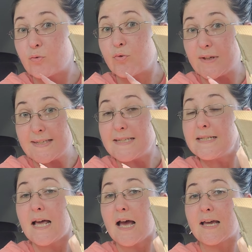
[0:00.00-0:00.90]

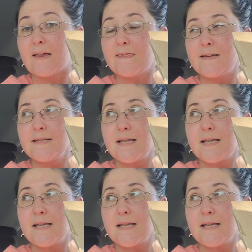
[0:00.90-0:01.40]
reason I got this.